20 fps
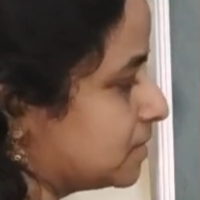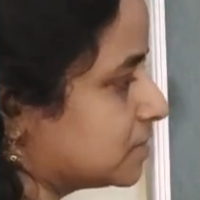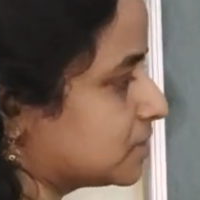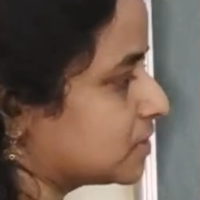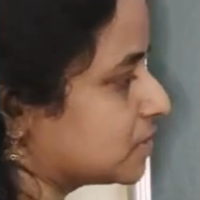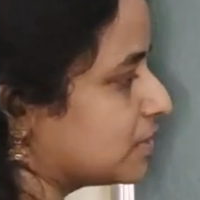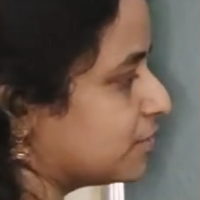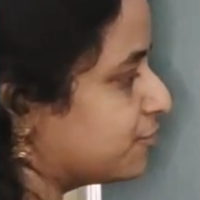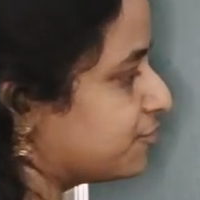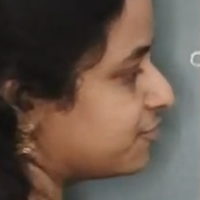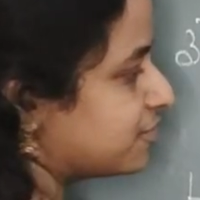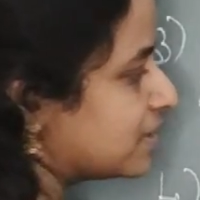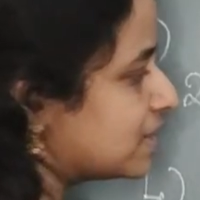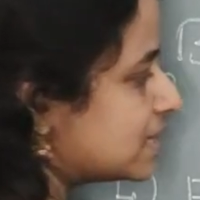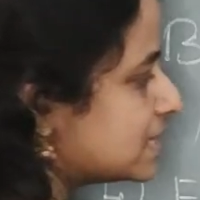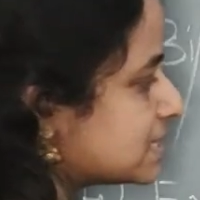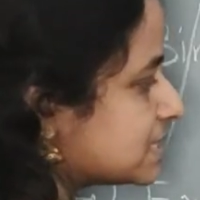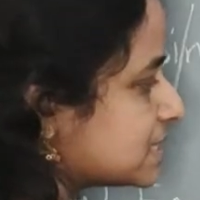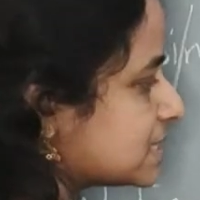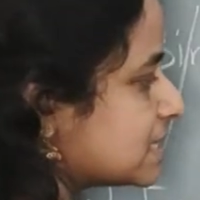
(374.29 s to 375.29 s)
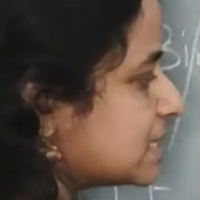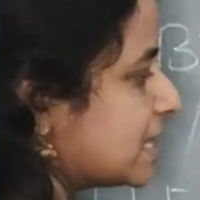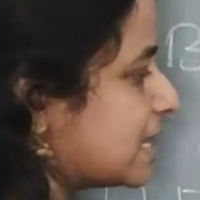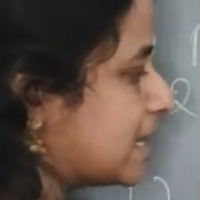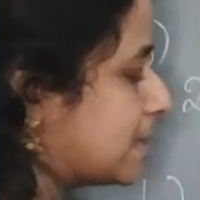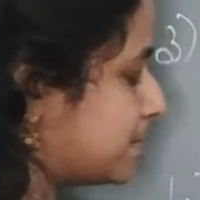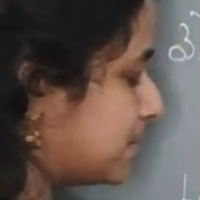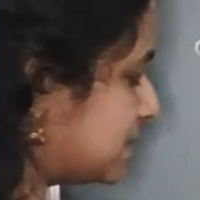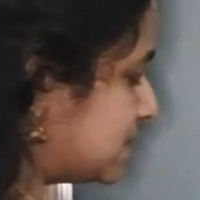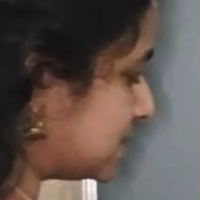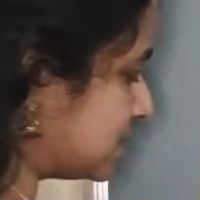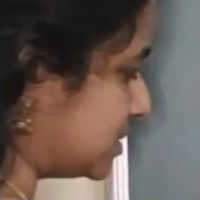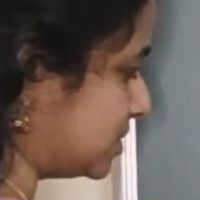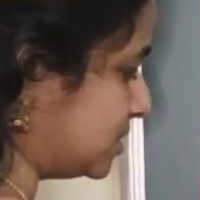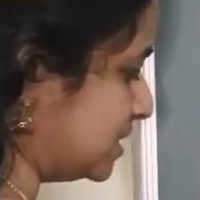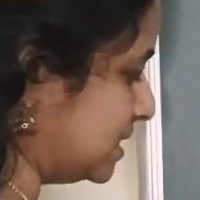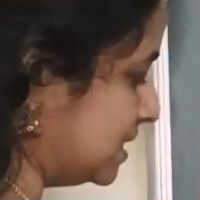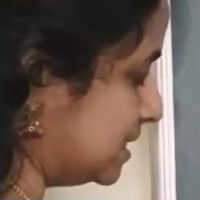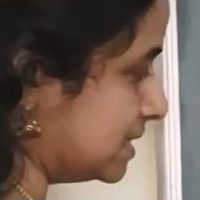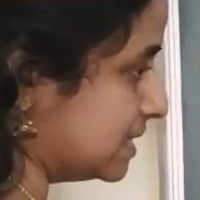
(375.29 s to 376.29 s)
So the first name is
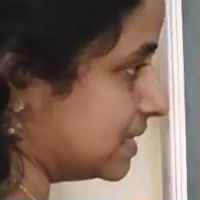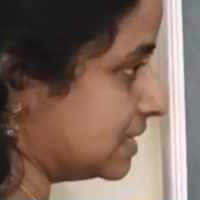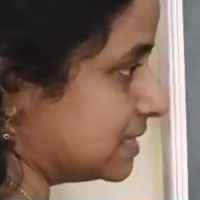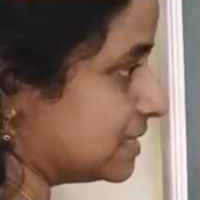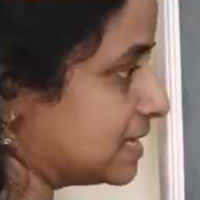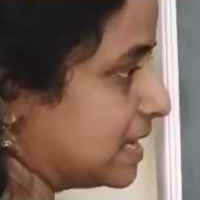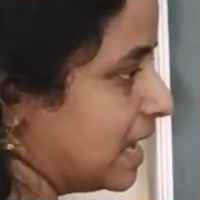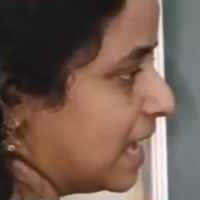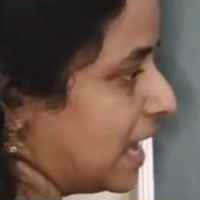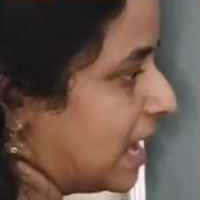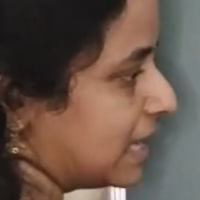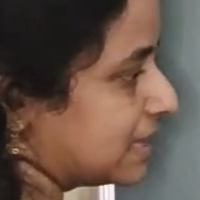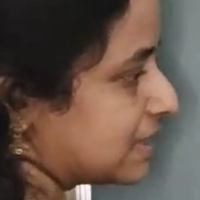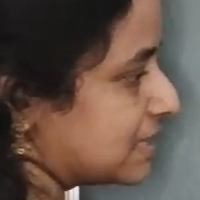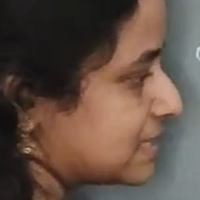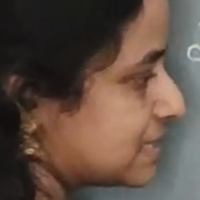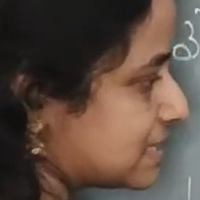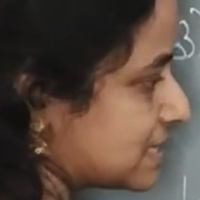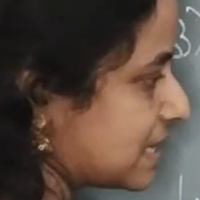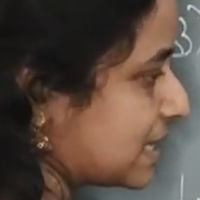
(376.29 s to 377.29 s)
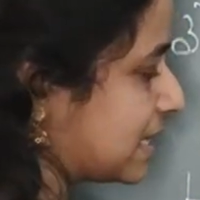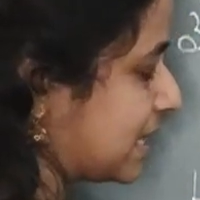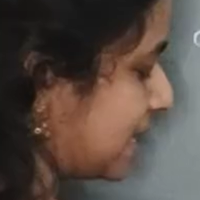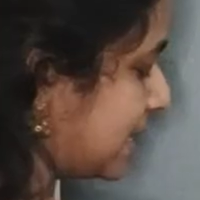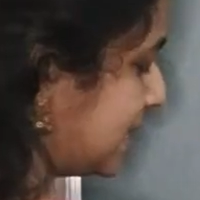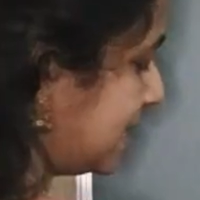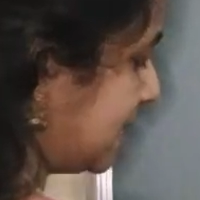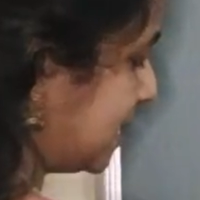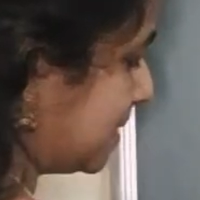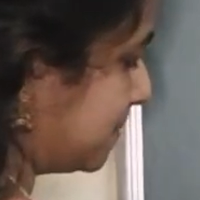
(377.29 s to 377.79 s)
genus and the second